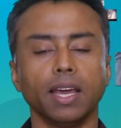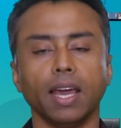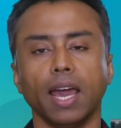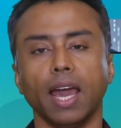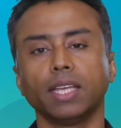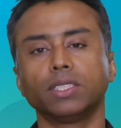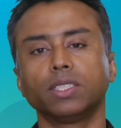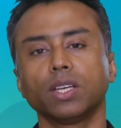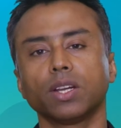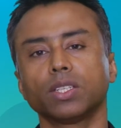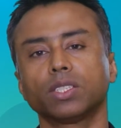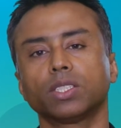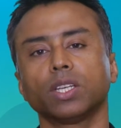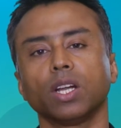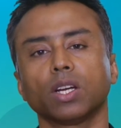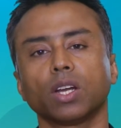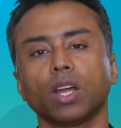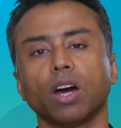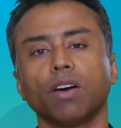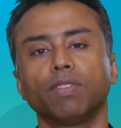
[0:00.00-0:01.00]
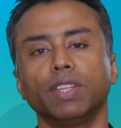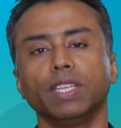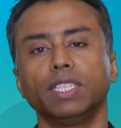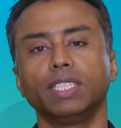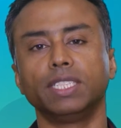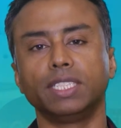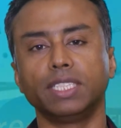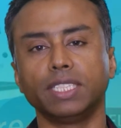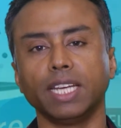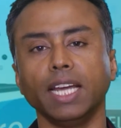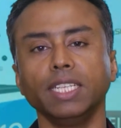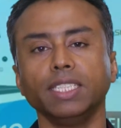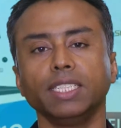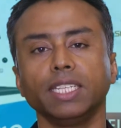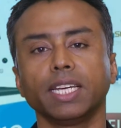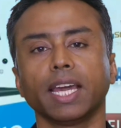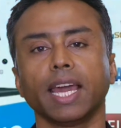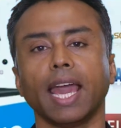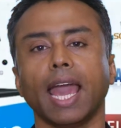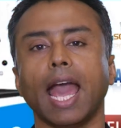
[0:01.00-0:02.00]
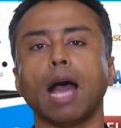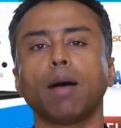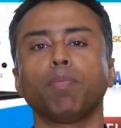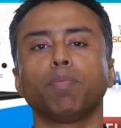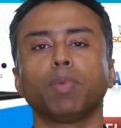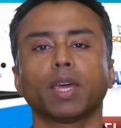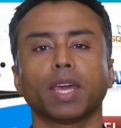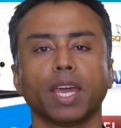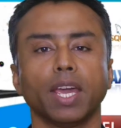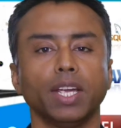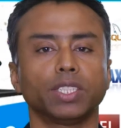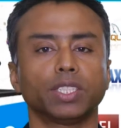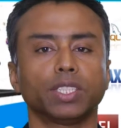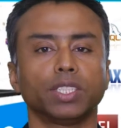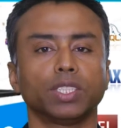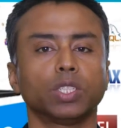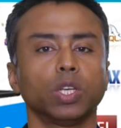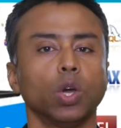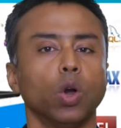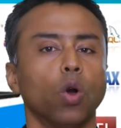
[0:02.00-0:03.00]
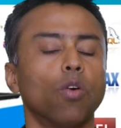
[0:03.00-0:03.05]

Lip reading: as a result of the changing applications